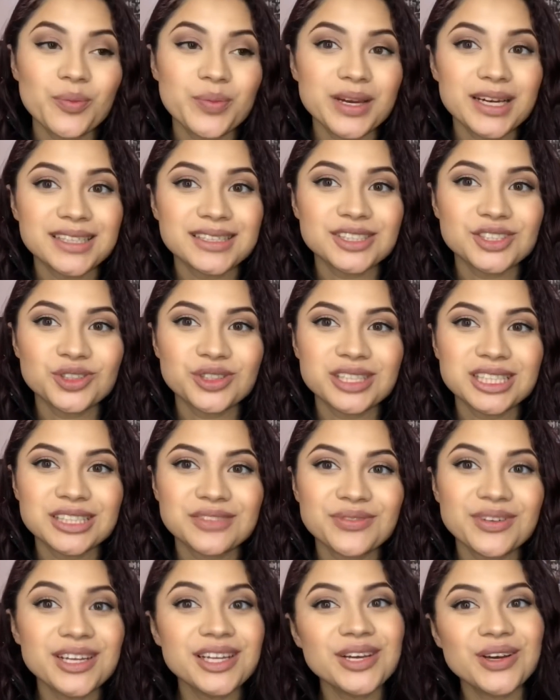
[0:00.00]
guys enjoyed this
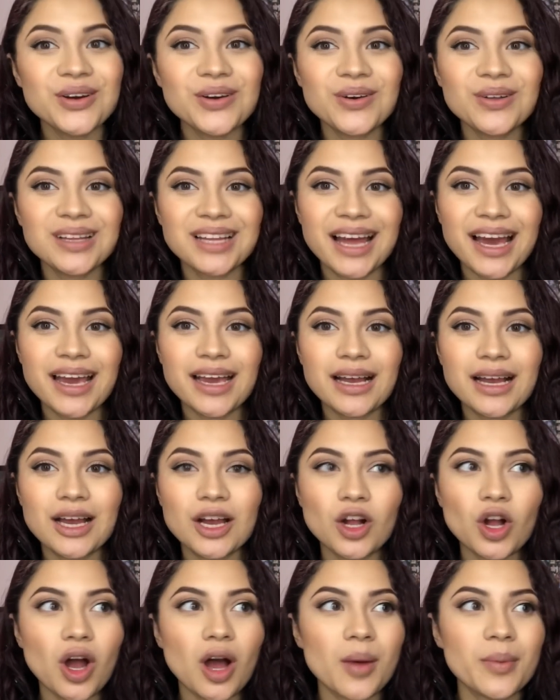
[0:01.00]
video. Like,
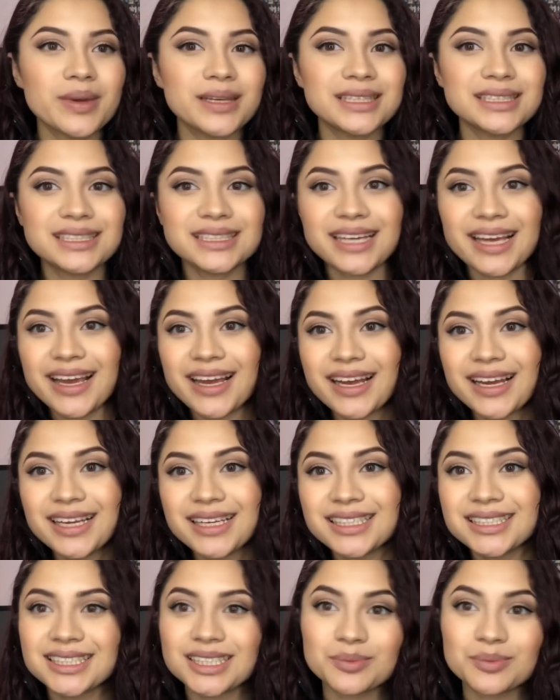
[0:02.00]
comment, and subscribe.